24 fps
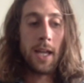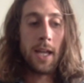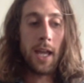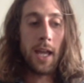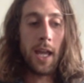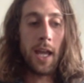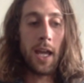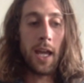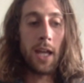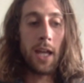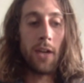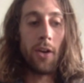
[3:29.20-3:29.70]

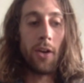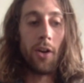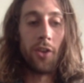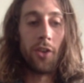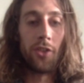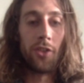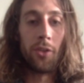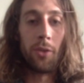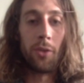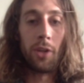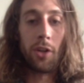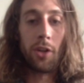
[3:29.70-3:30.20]
and
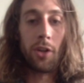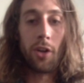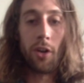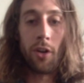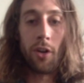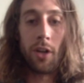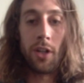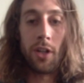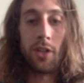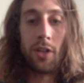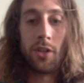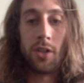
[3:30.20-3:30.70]
also
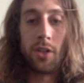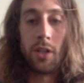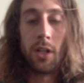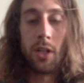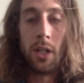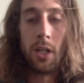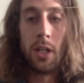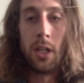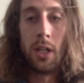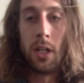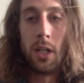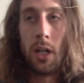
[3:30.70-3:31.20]
encourage
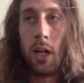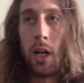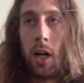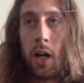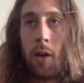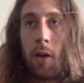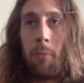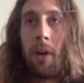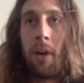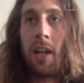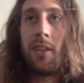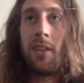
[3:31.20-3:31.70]

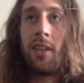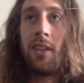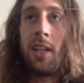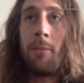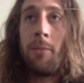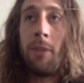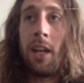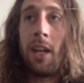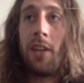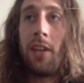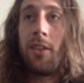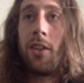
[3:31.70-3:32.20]
my
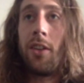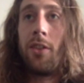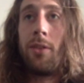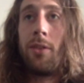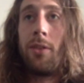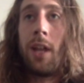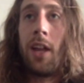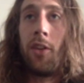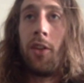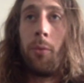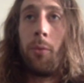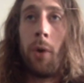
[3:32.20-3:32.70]
teammates to
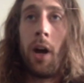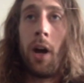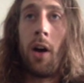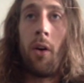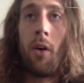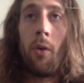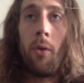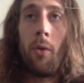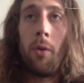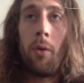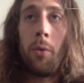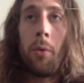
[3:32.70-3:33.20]
do that as
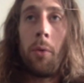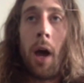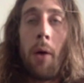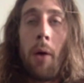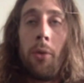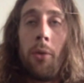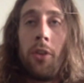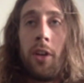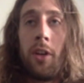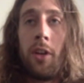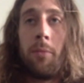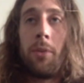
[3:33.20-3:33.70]
well. I
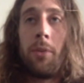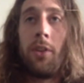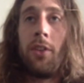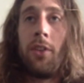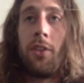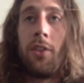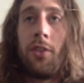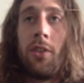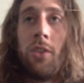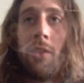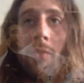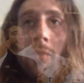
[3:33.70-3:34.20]
was in a
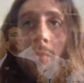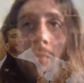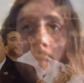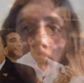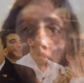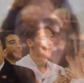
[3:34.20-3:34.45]
position